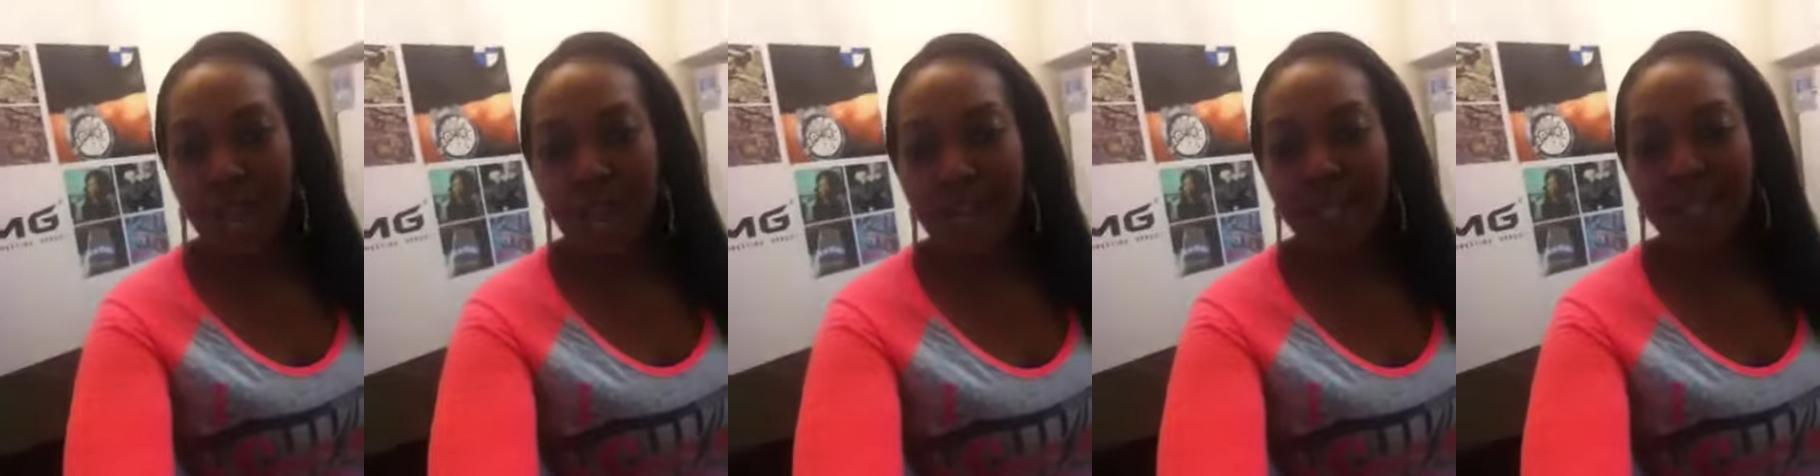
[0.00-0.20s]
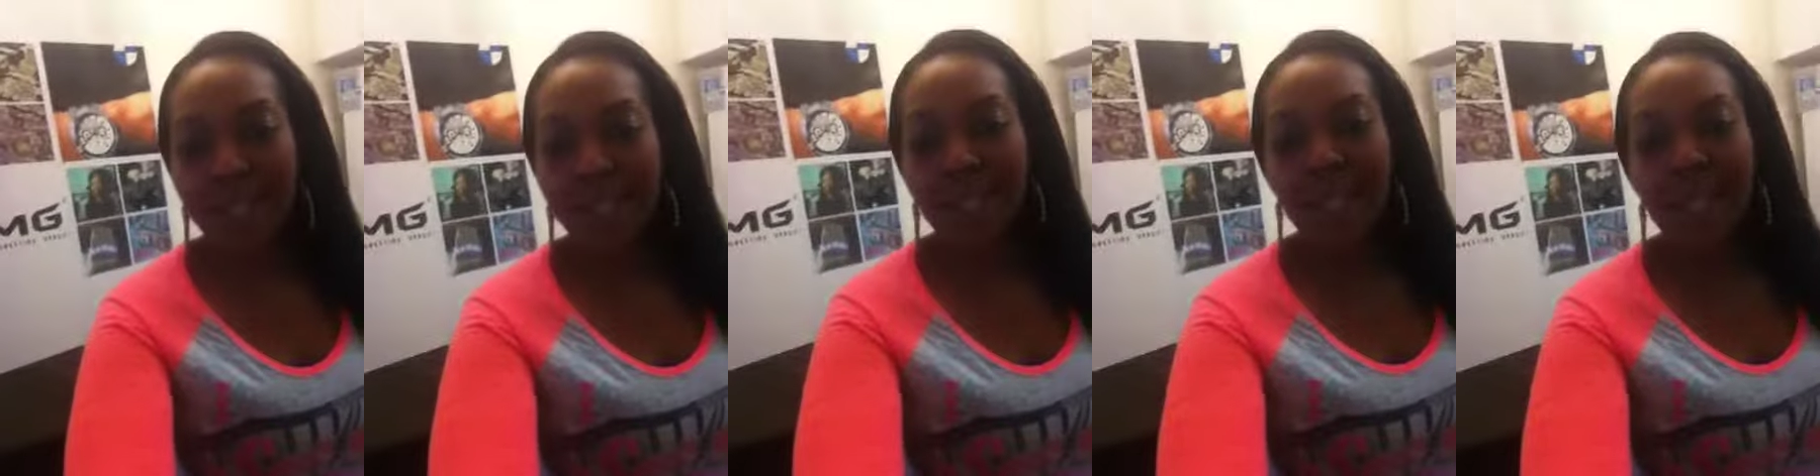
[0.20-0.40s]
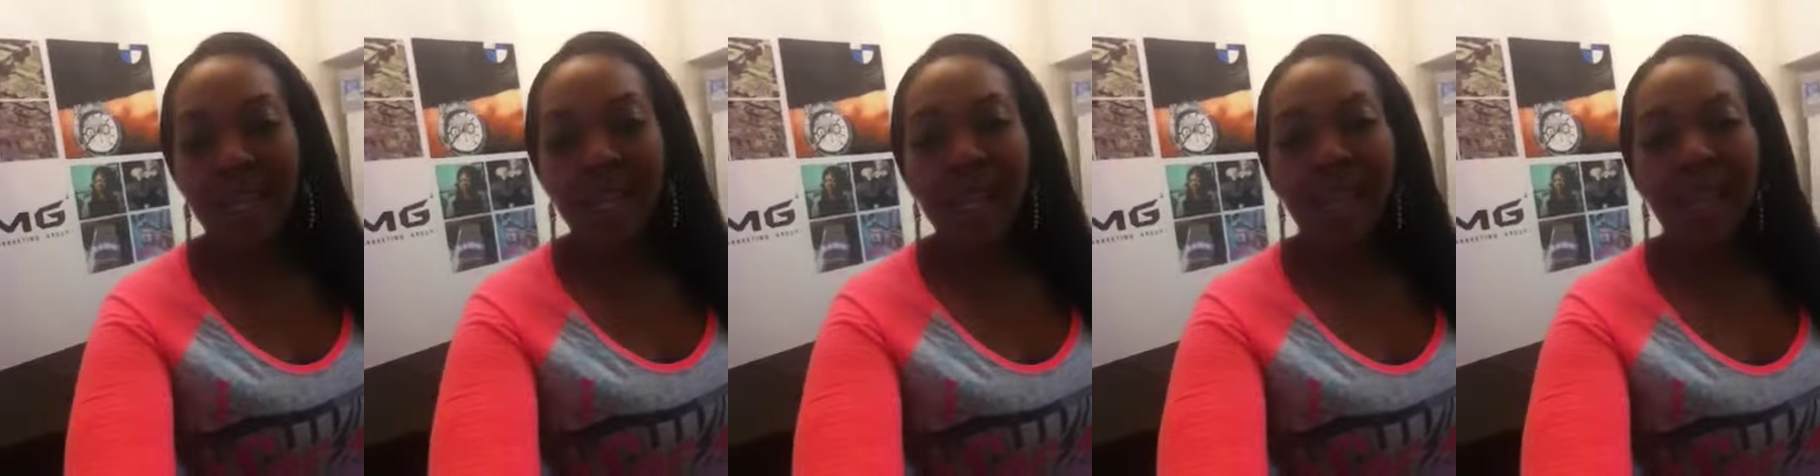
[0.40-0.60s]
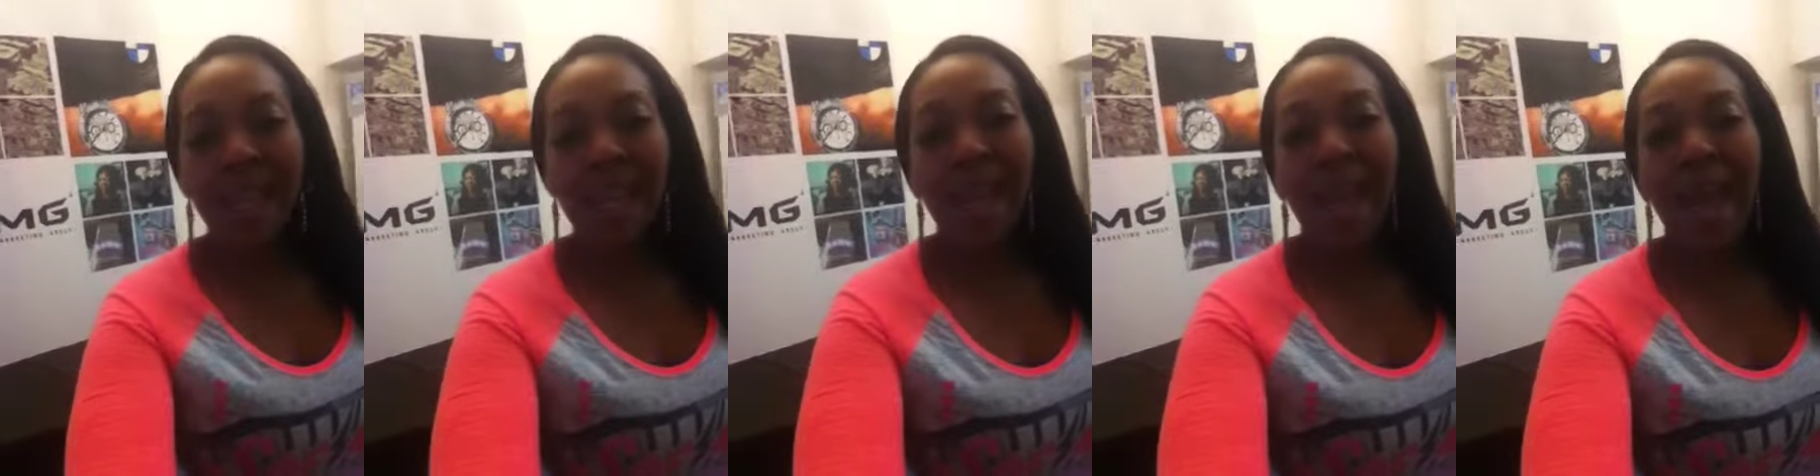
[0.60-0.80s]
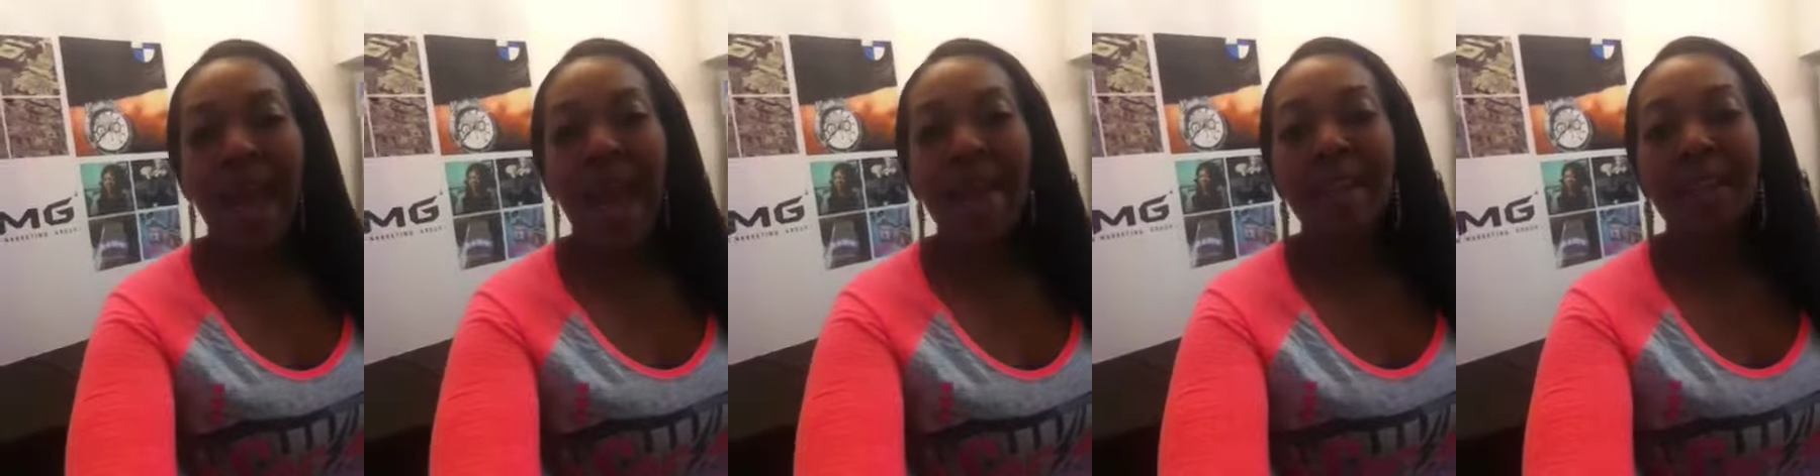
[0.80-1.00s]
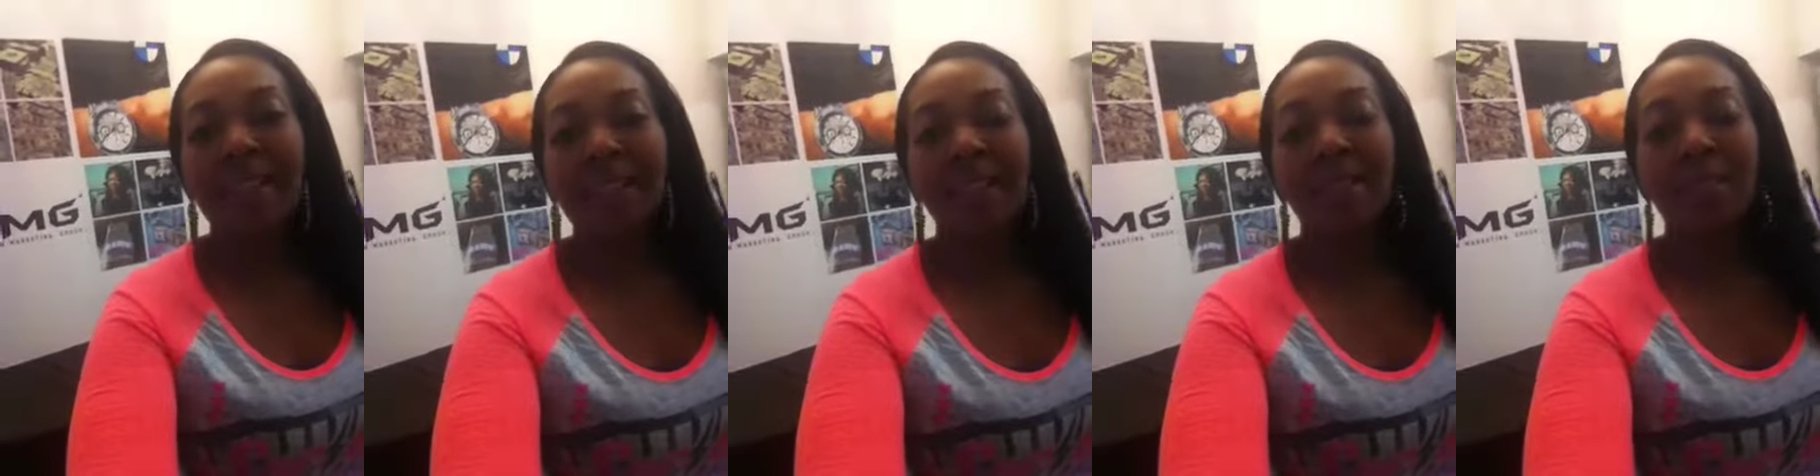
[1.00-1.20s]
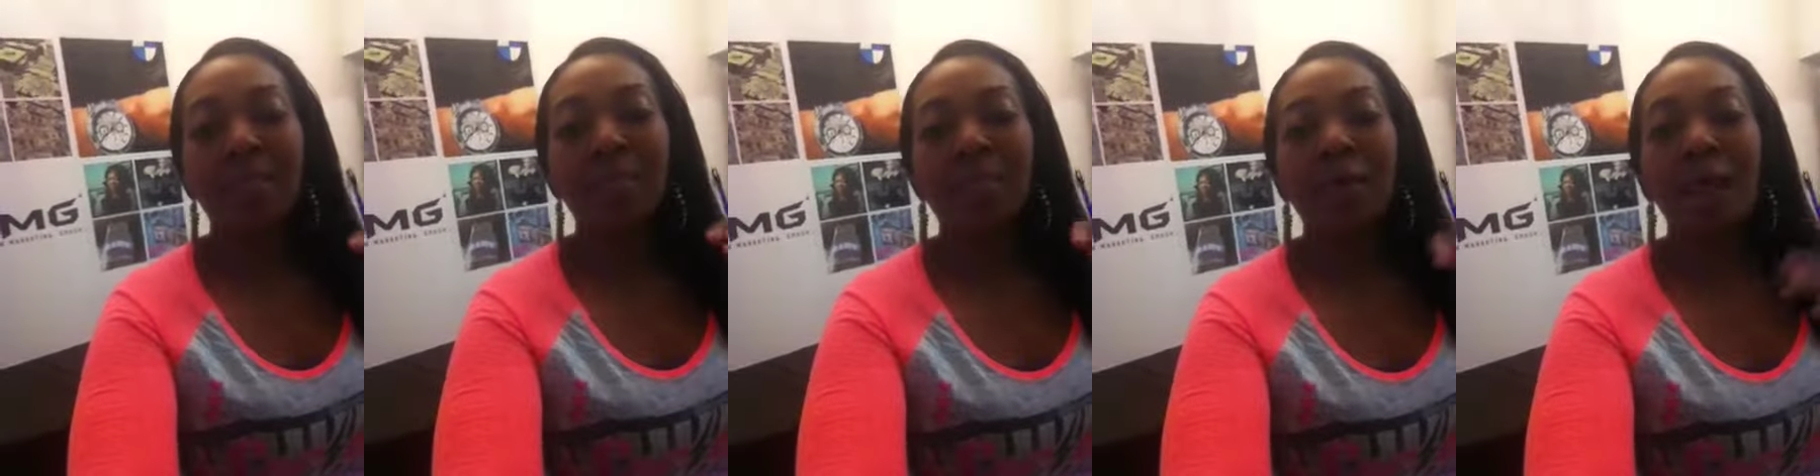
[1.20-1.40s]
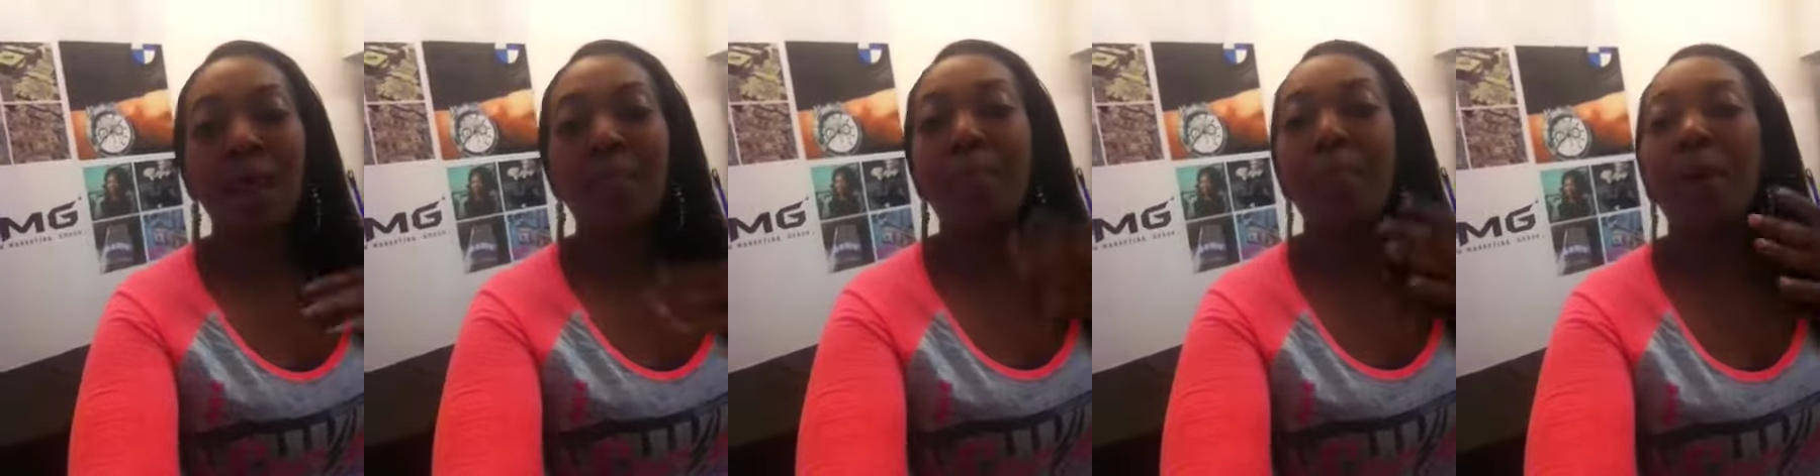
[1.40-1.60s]
guys, it actually
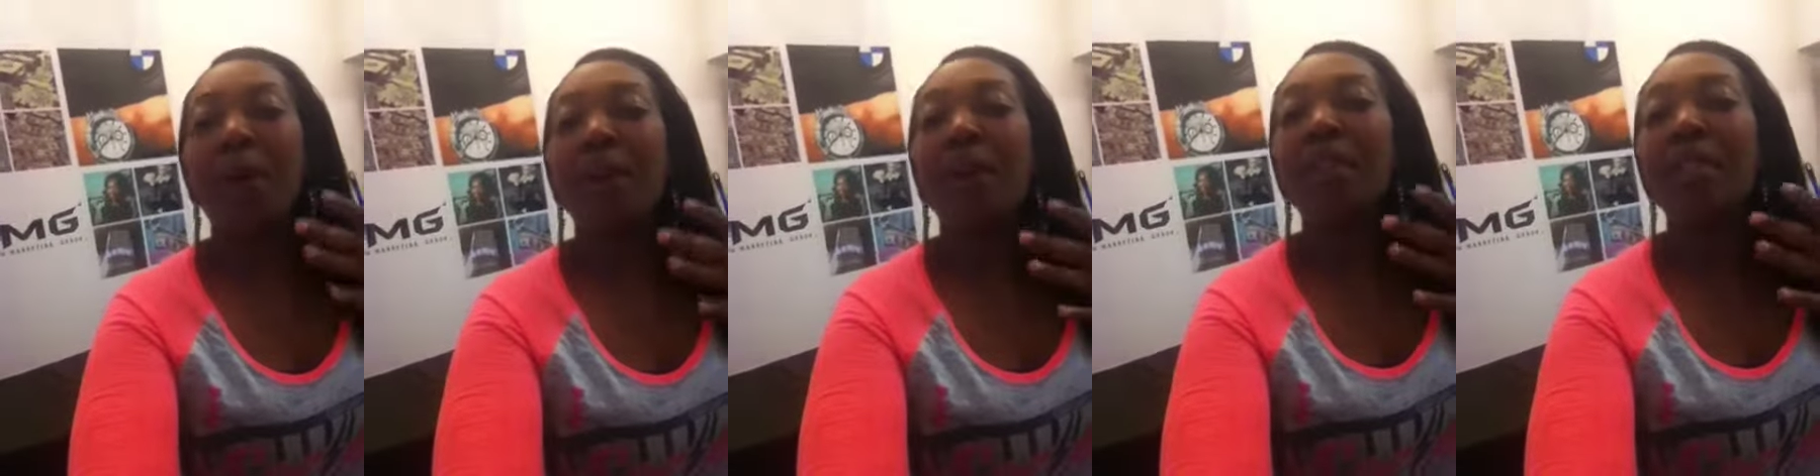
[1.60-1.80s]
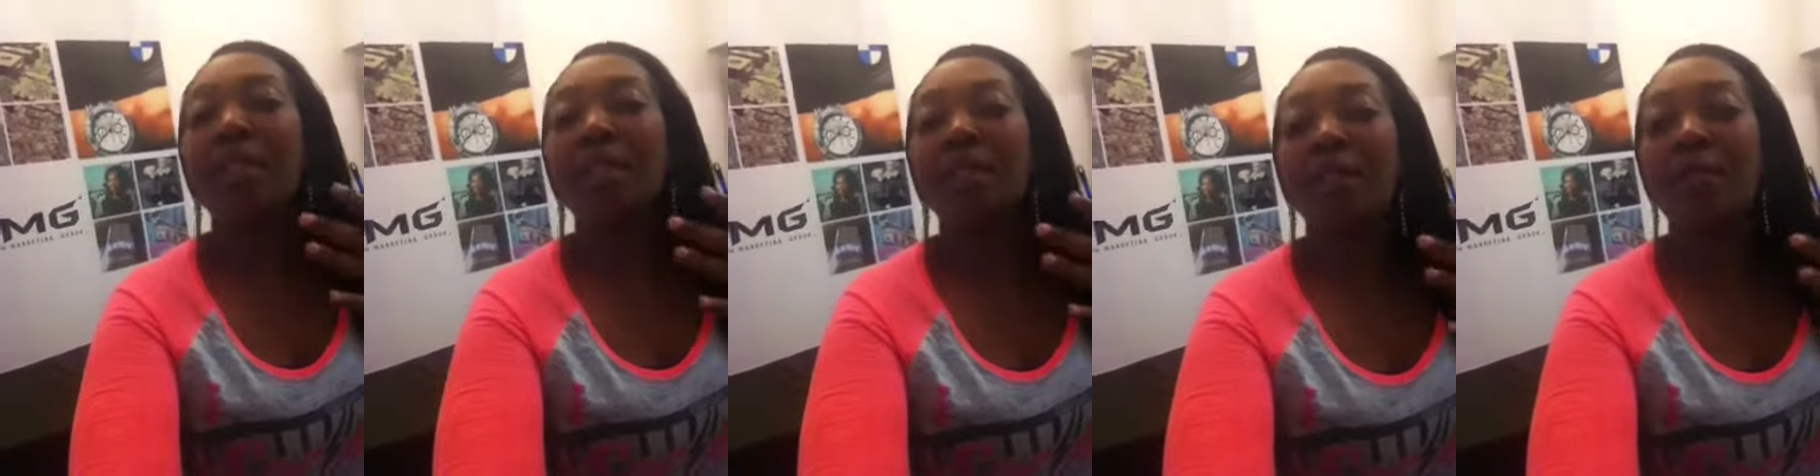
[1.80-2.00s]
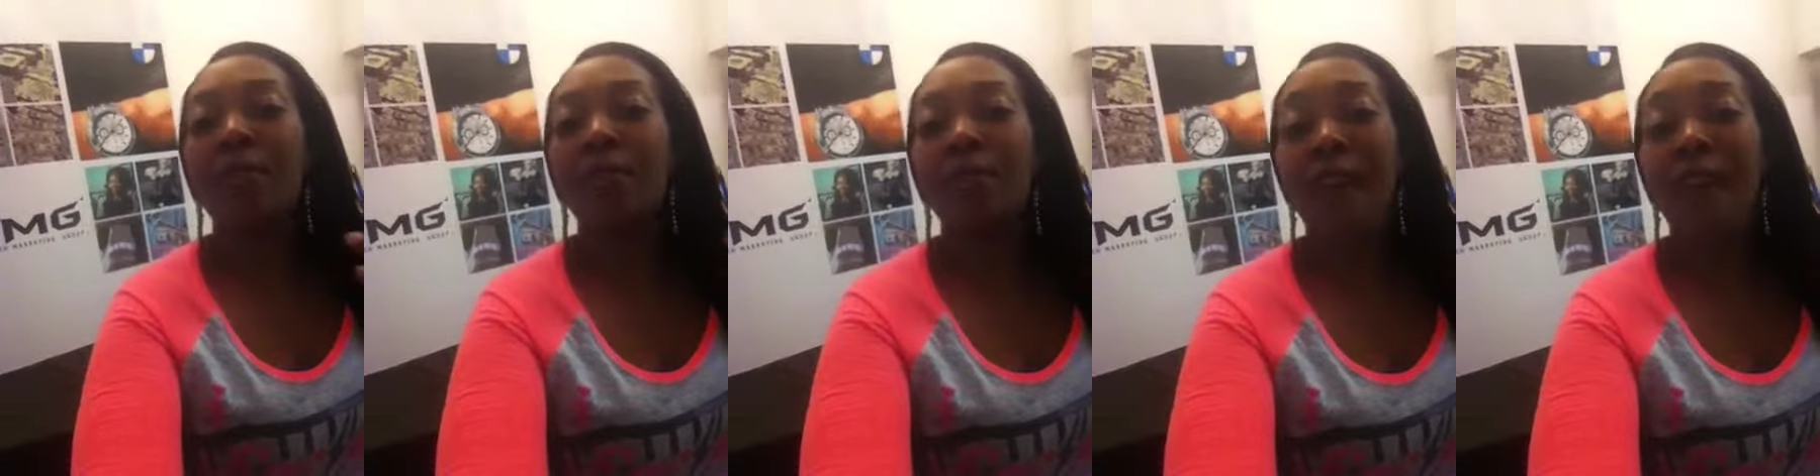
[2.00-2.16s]
burns the